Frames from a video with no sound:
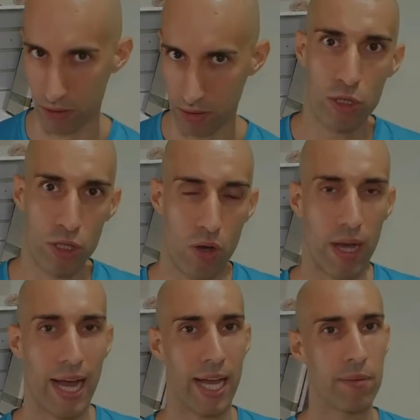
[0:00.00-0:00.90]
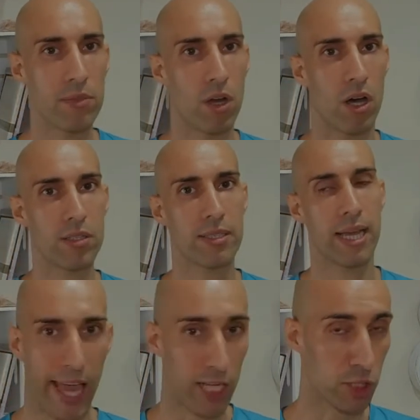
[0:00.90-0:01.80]
Although I'm not
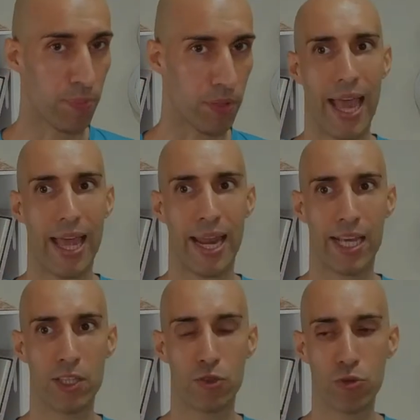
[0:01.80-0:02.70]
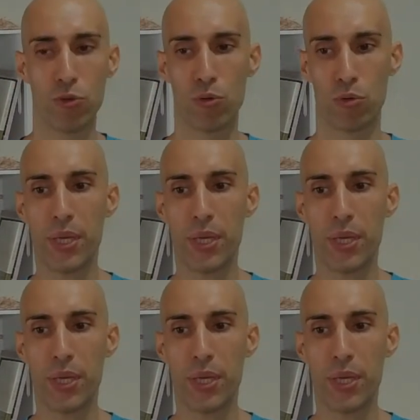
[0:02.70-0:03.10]
an expert and I do